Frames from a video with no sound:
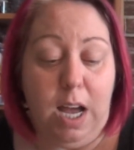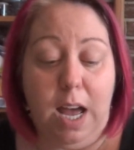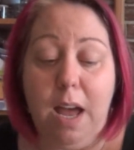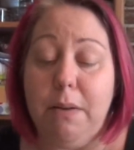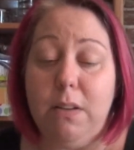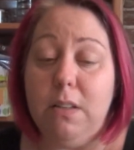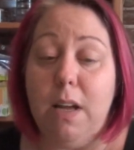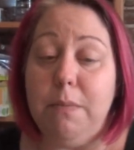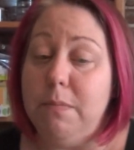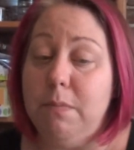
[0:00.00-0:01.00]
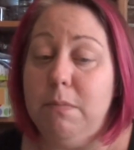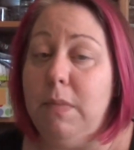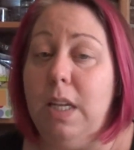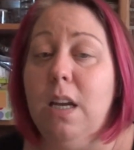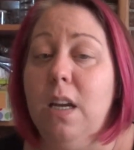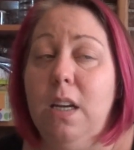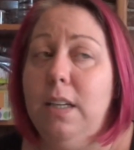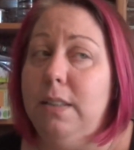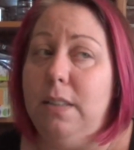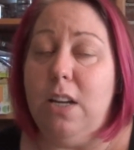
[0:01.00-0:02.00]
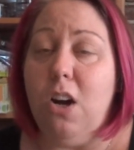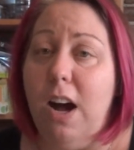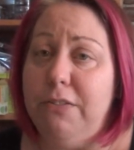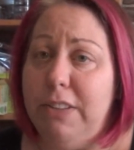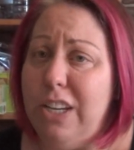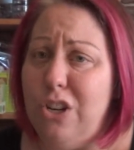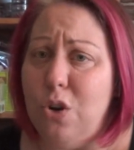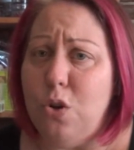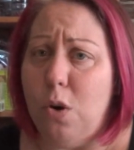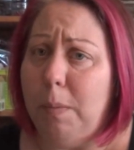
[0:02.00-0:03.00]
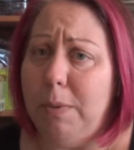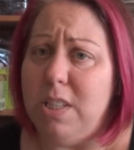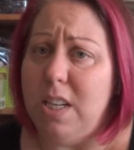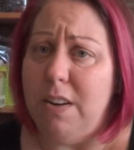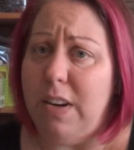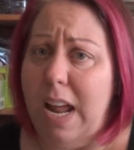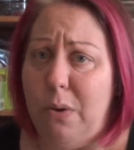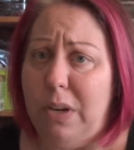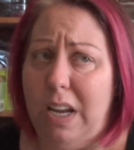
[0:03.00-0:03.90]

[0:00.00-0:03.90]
I'm like, I cough like, you know, a normal person every now and